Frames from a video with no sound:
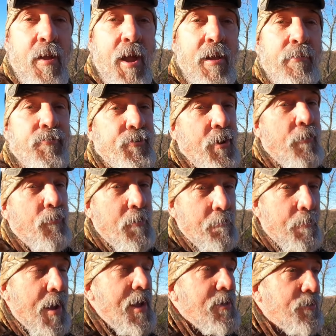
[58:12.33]
and stuff
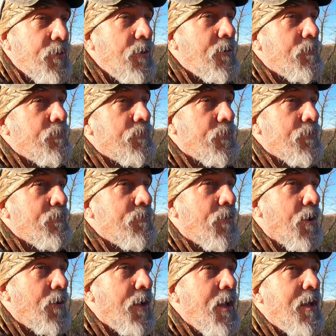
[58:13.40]
we've passed up. So,
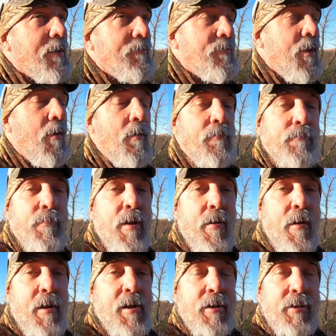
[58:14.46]
again, y'all
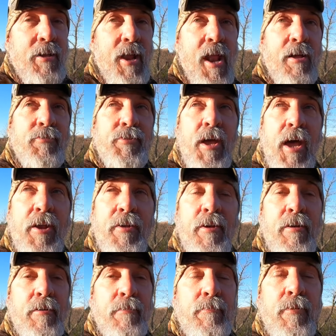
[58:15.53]
get outside
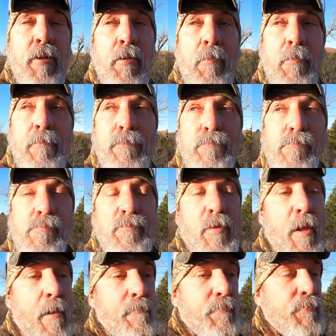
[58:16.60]
the little
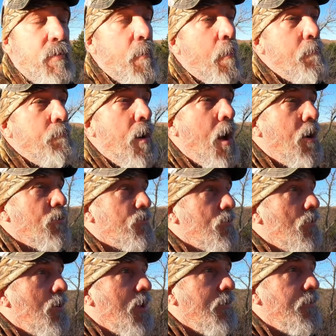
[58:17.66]
box
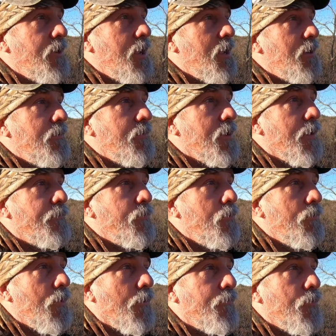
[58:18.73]
you're living in if
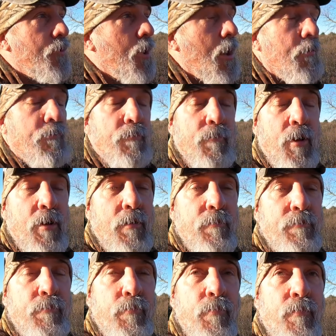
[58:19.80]
you if you're not
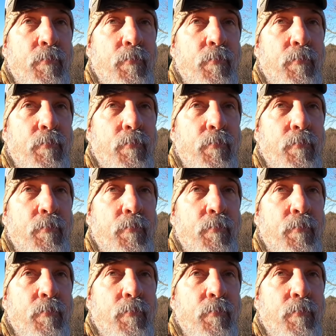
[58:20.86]
um,